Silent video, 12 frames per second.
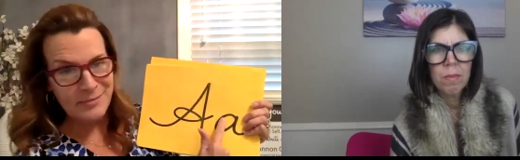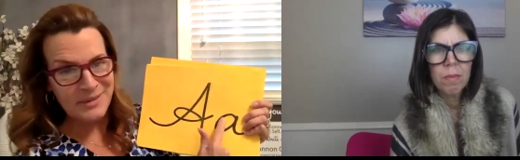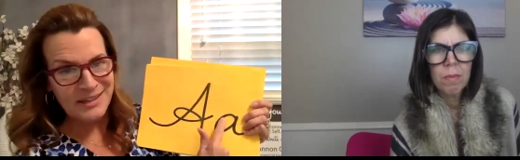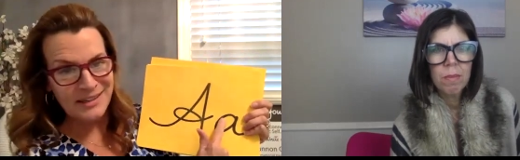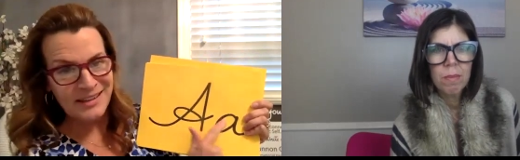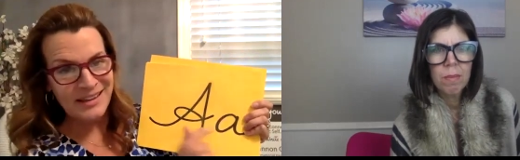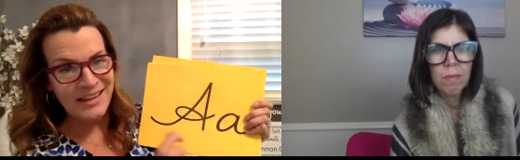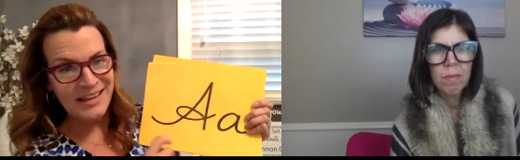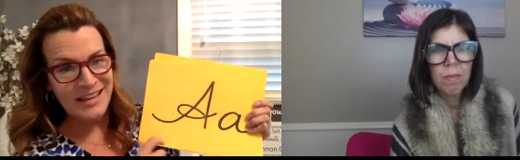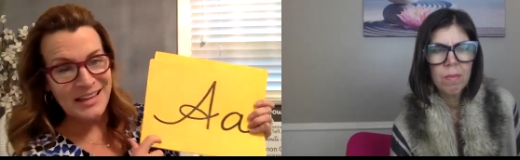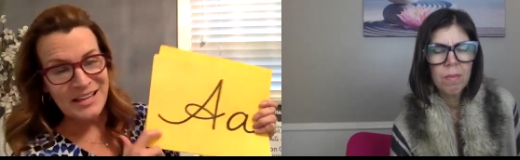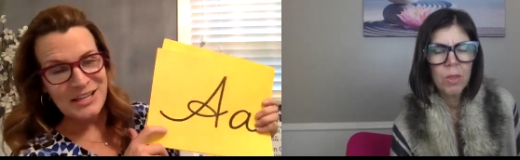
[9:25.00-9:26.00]
Speaker 1: me.
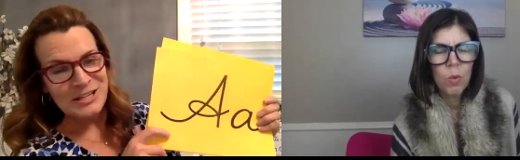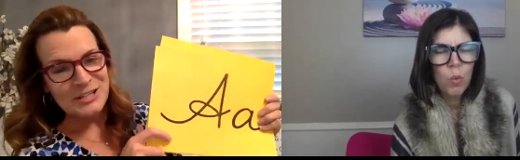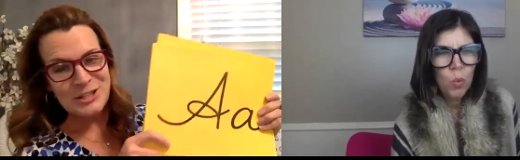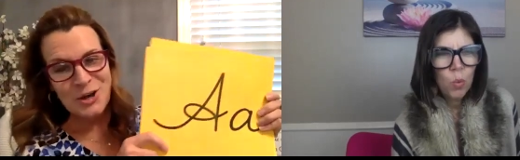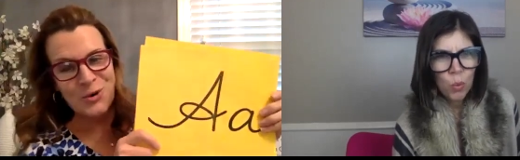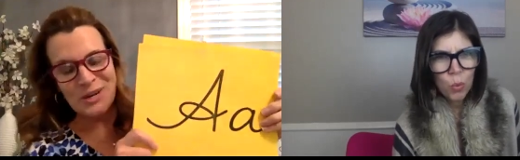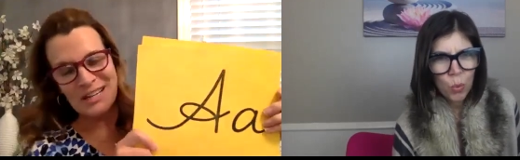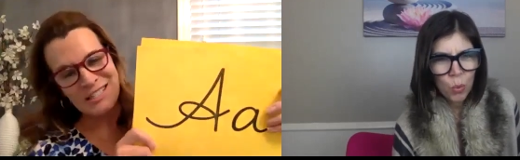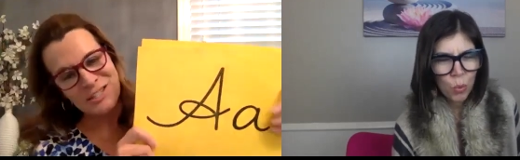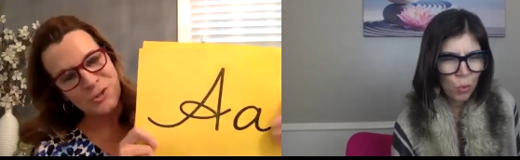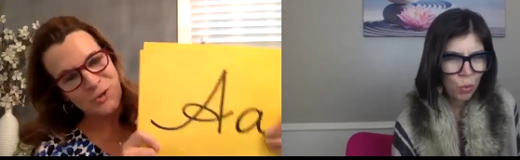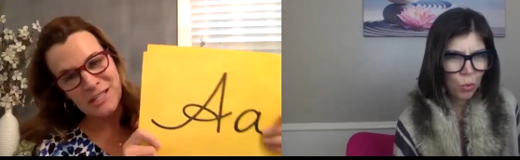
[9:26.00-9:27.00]
So
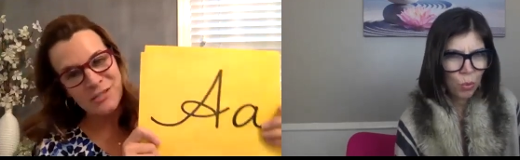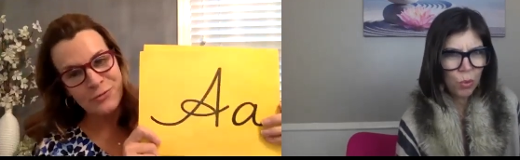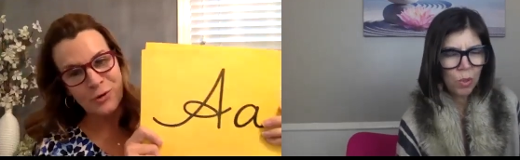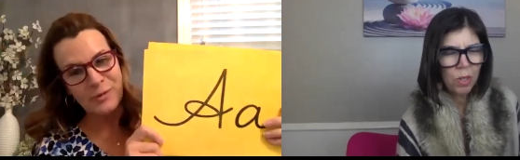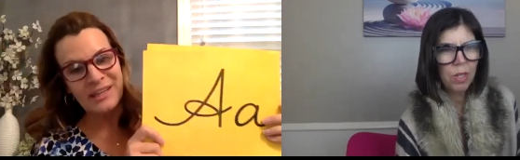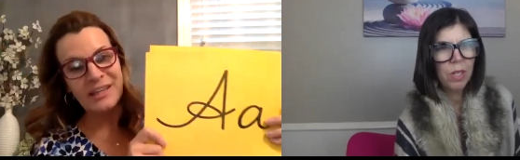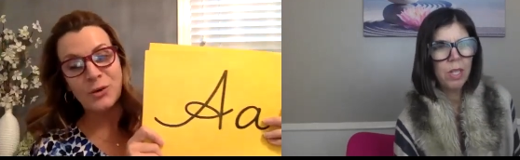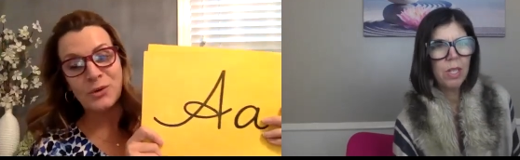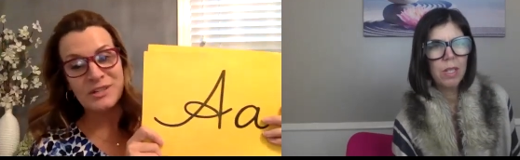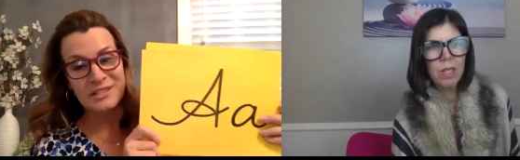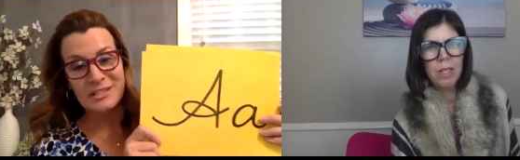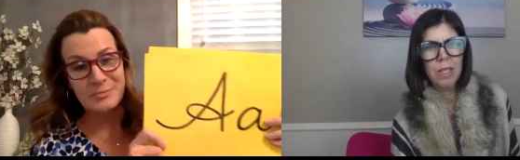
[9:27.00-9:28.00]
it's transforming ego
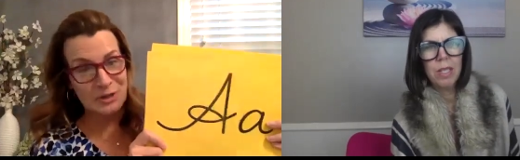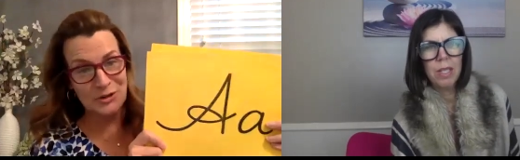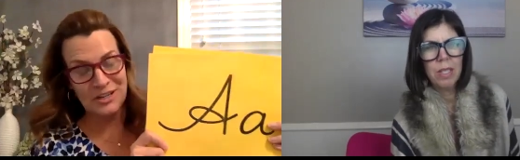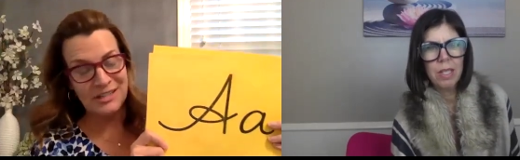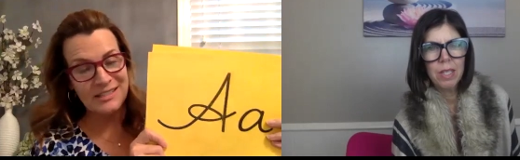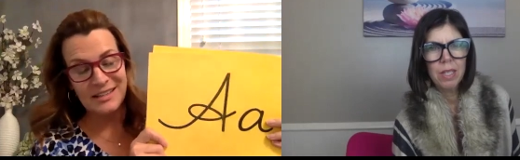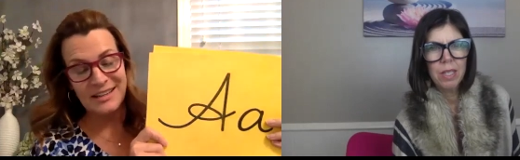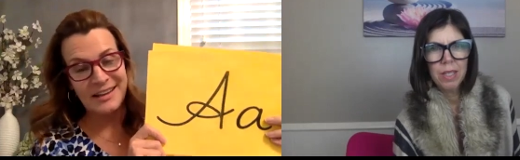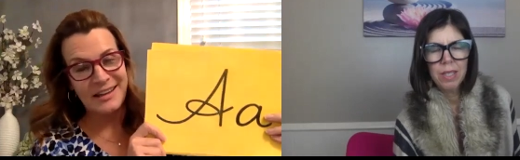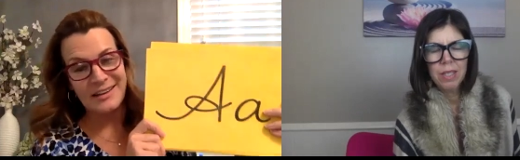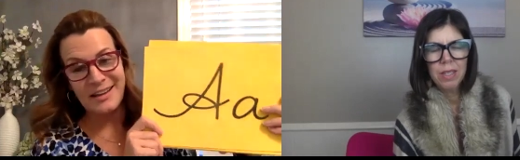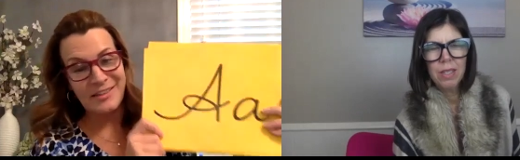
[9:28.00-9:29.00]
into spirit,
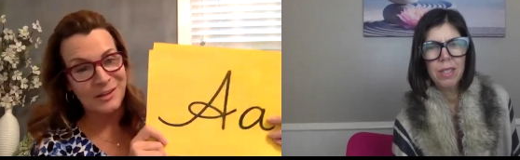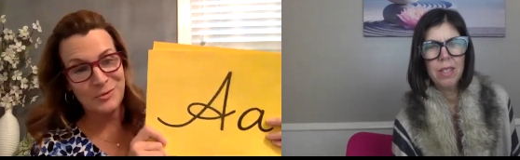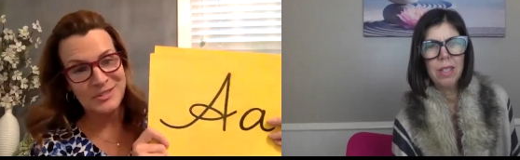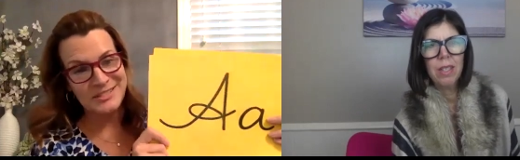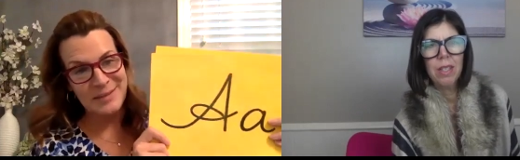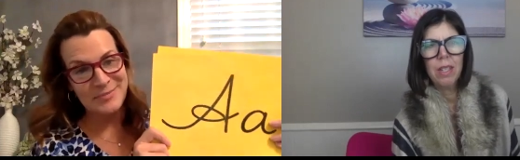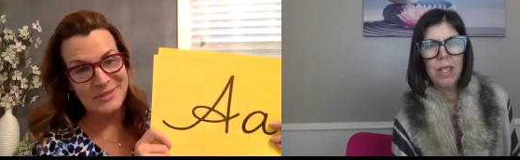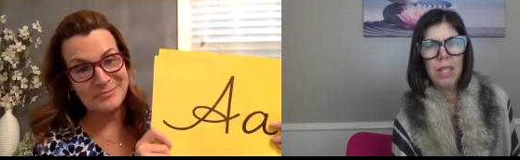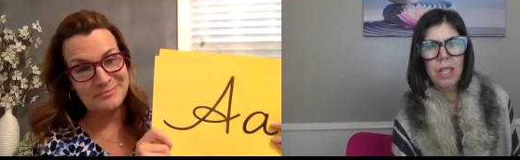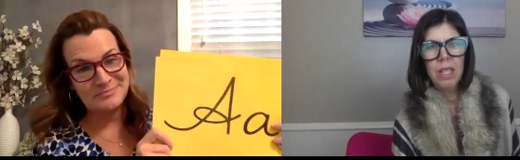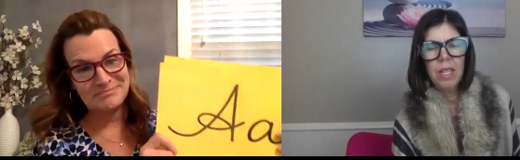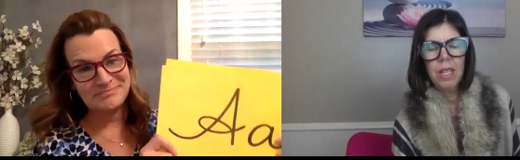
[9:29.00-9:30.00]
and nothing will stop it.
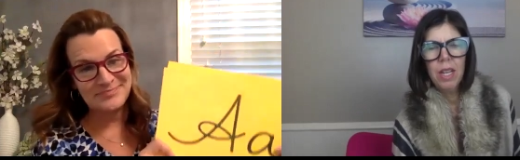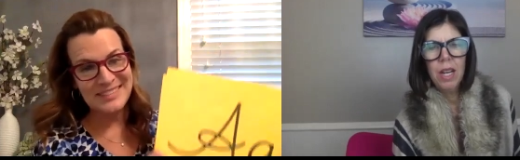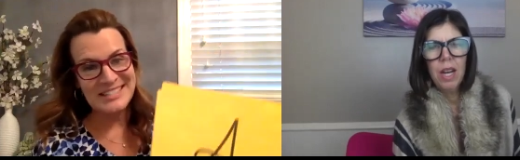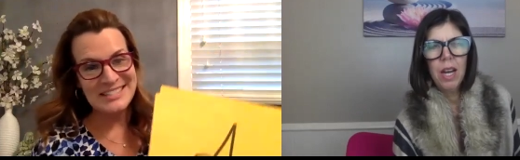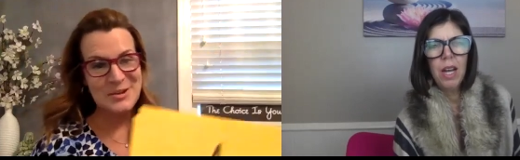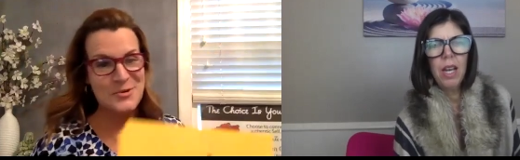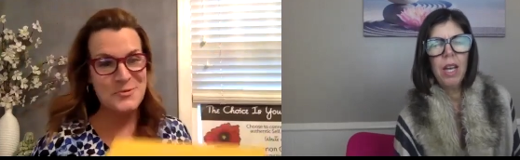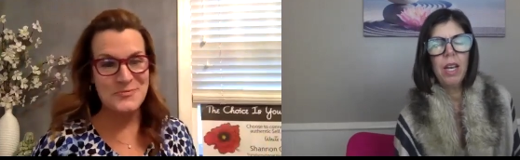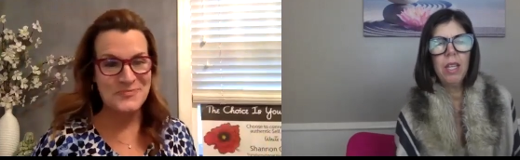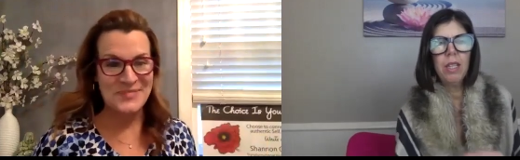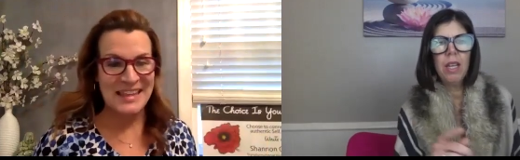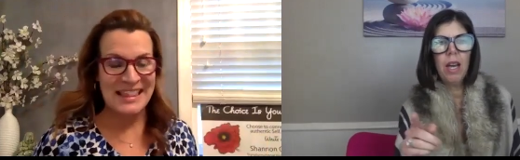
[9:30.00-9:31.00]
So
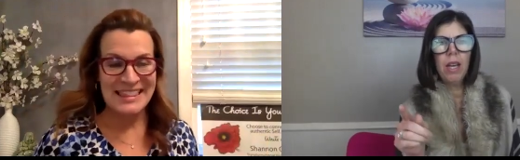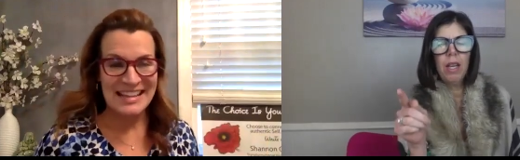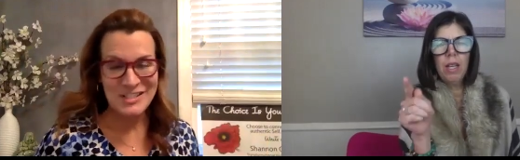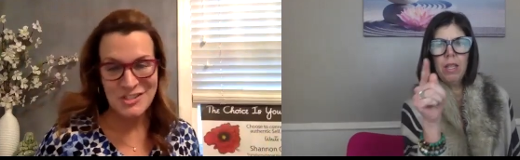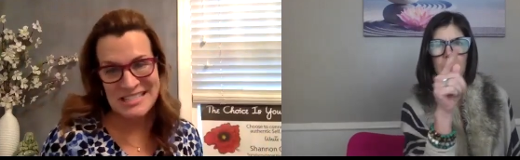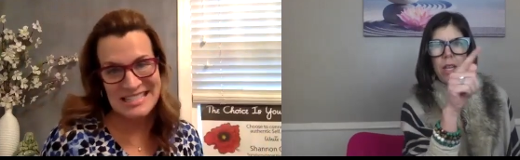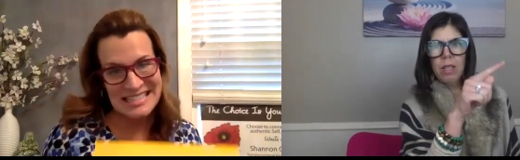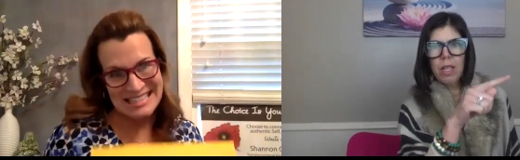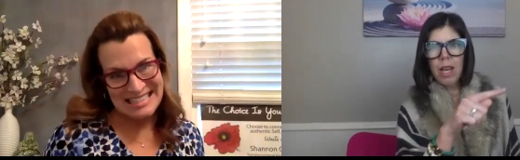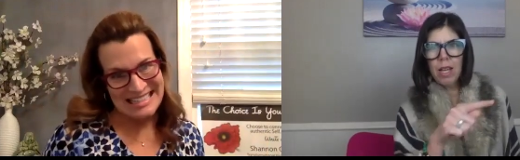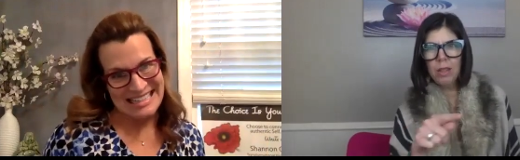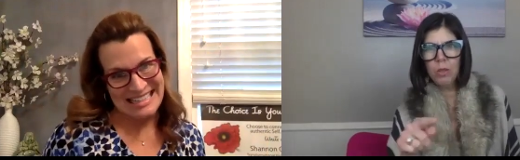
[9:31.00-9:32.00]
Speaker 2: that that,
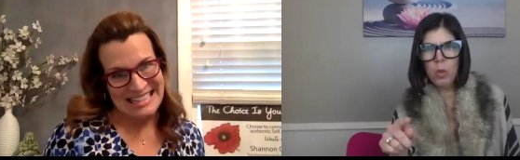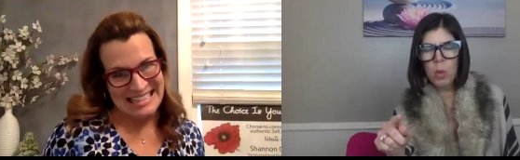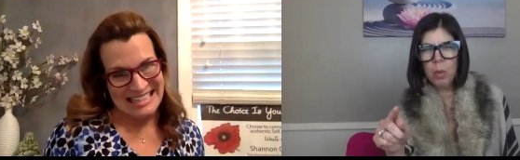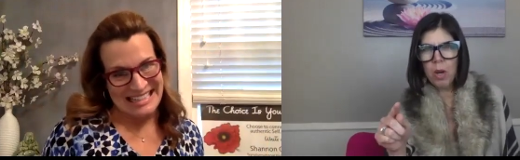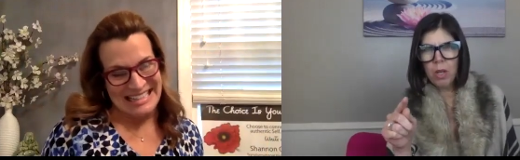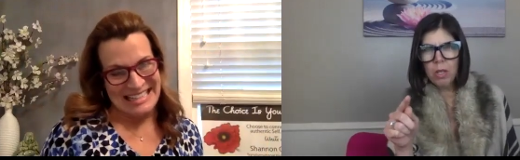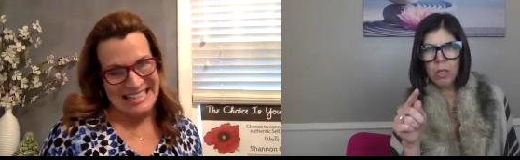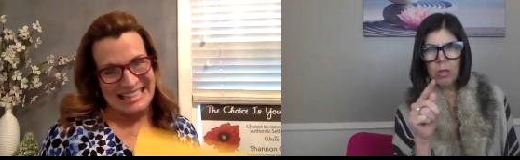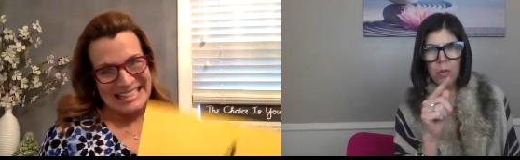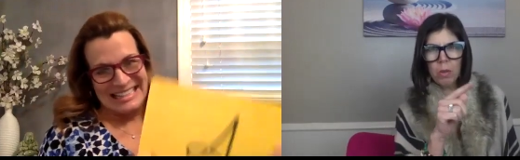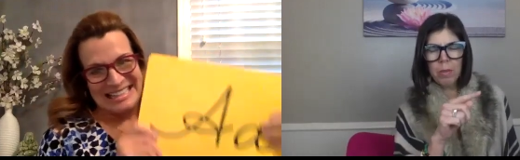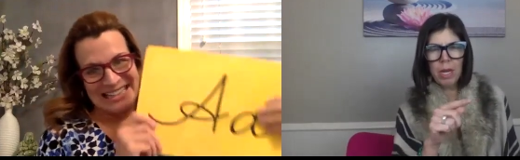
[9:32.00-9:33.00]
that loop
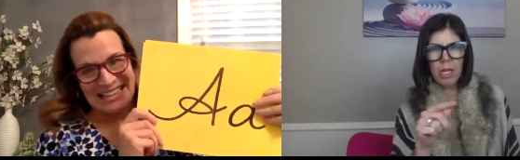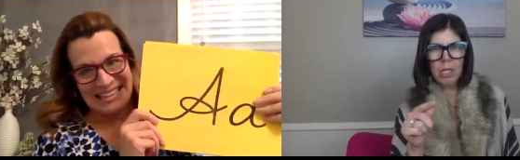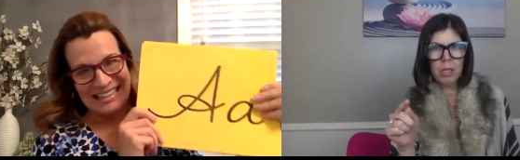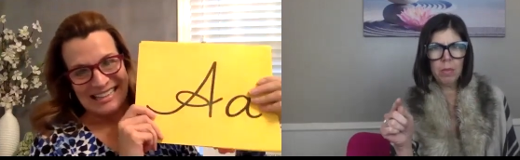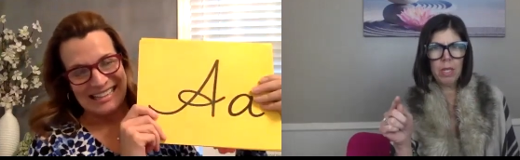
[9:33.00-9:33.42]
also reminds